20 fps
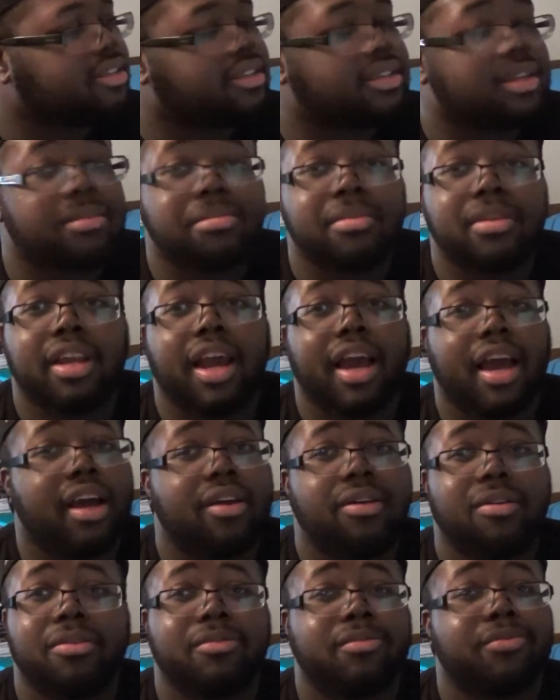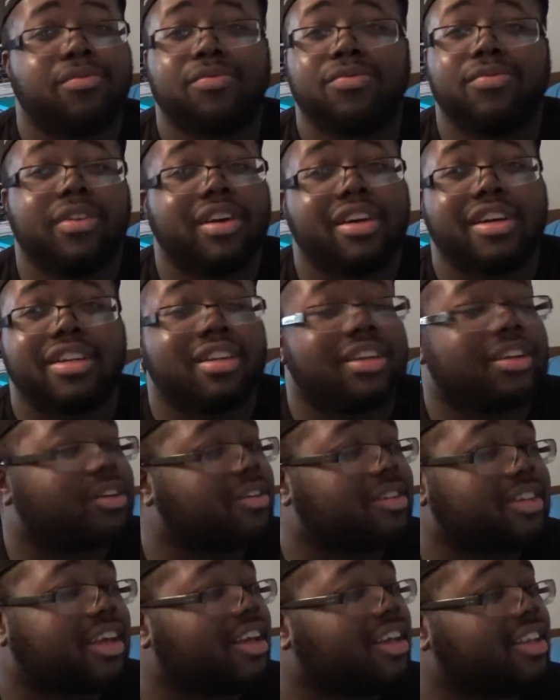something. I don't fucking
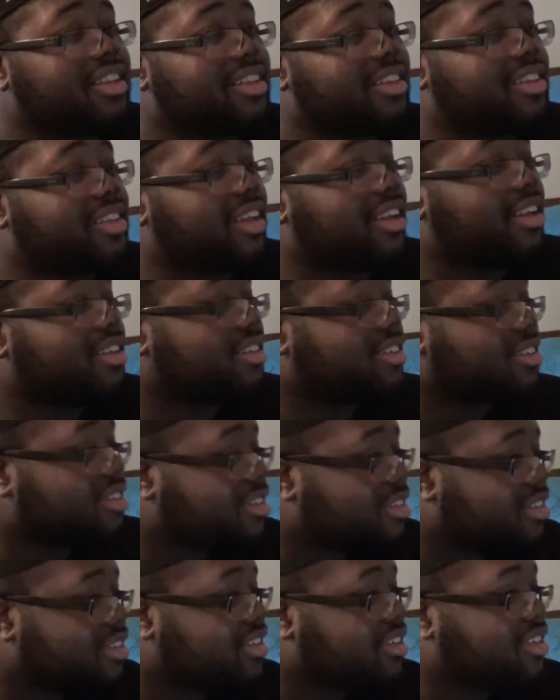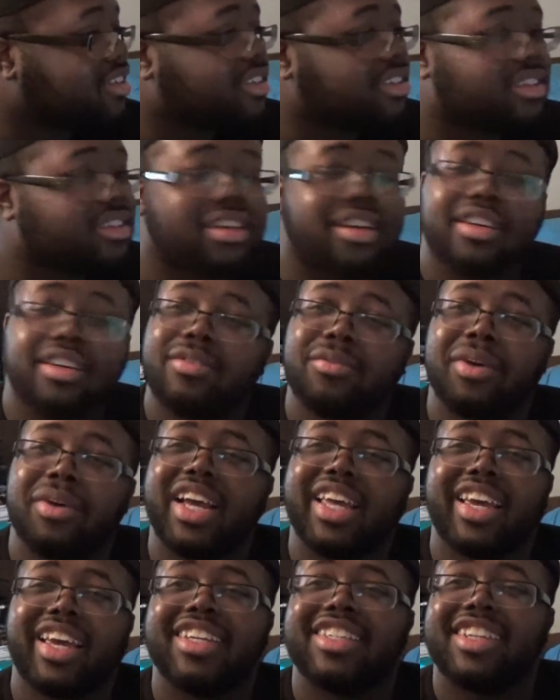know that. Why
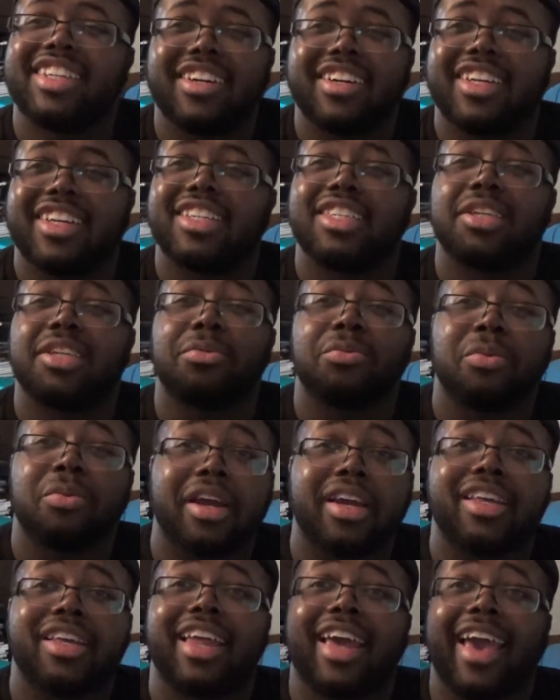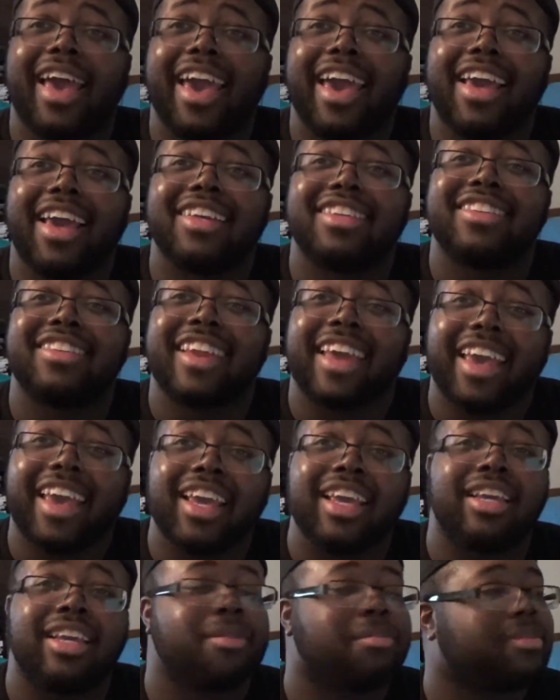can't y'all get some regular ass
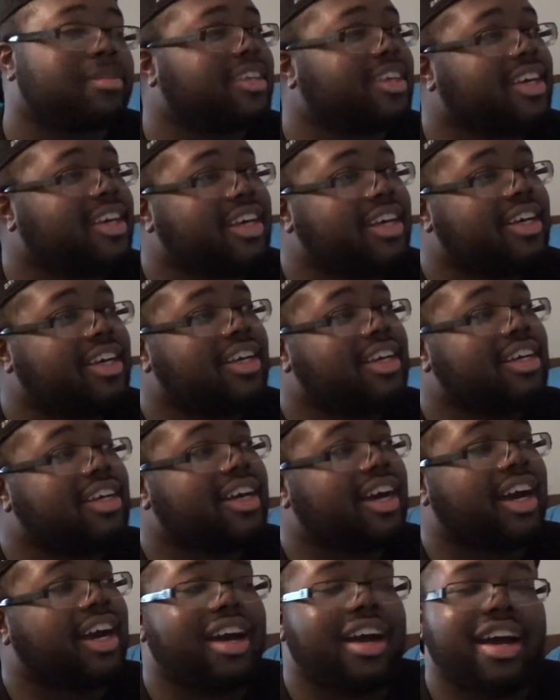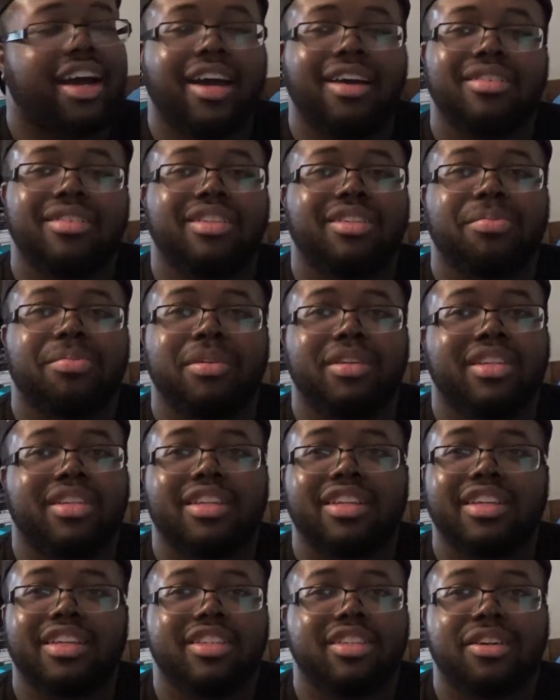names? I'll just put
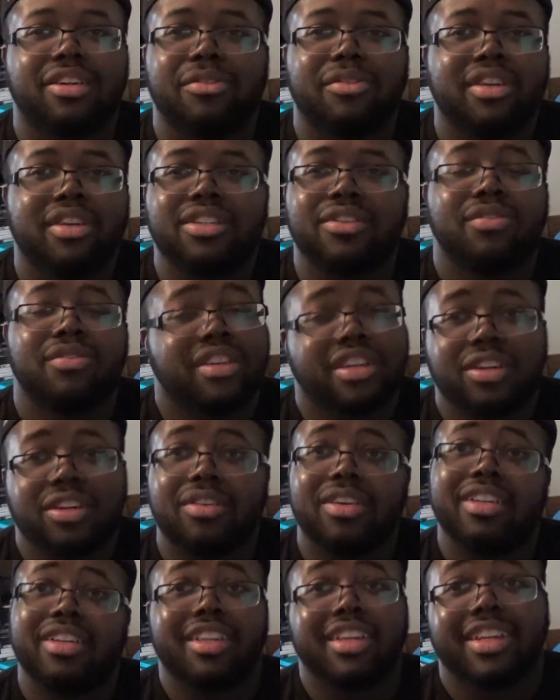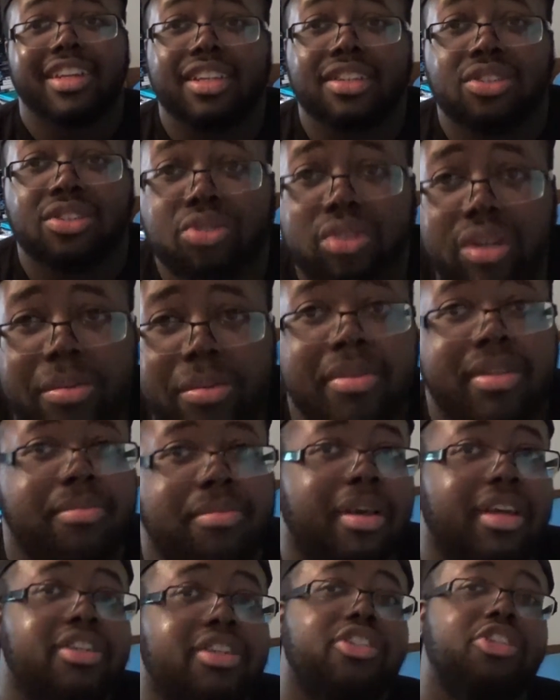the link to the original video in the description.
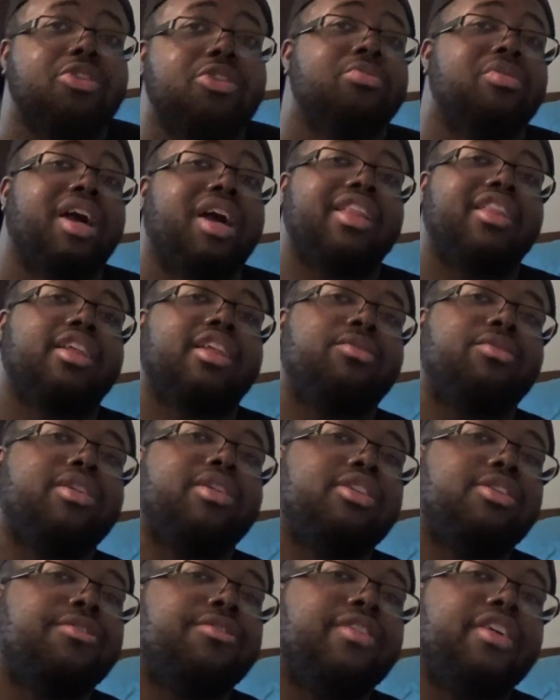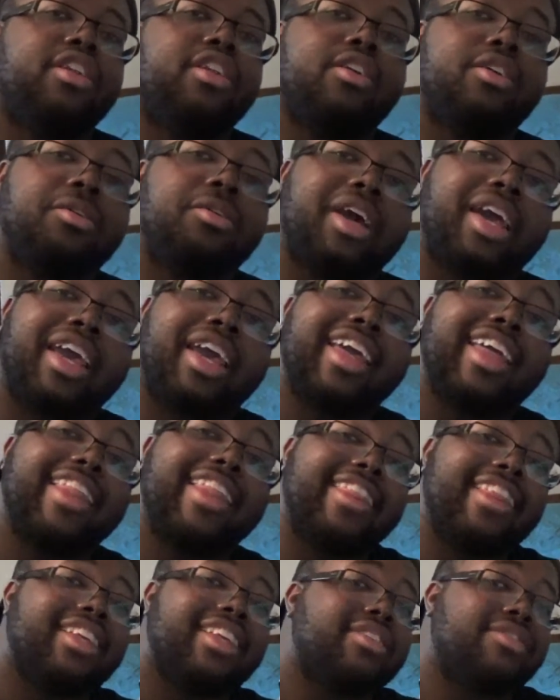Make sure you like the original video
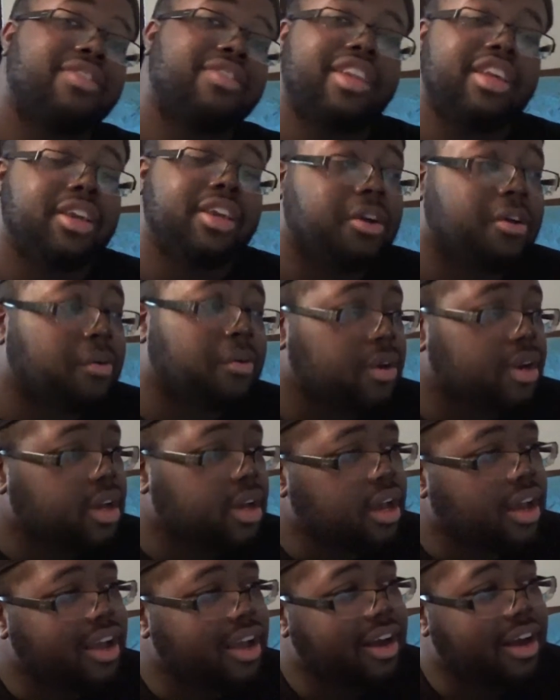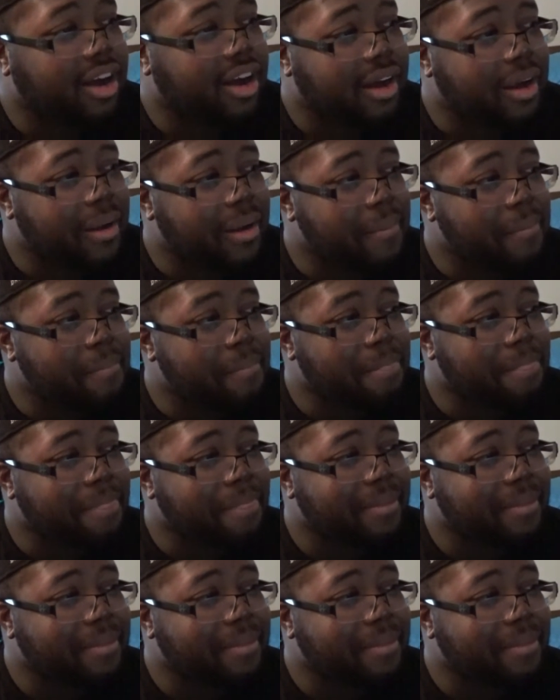and this video. I'm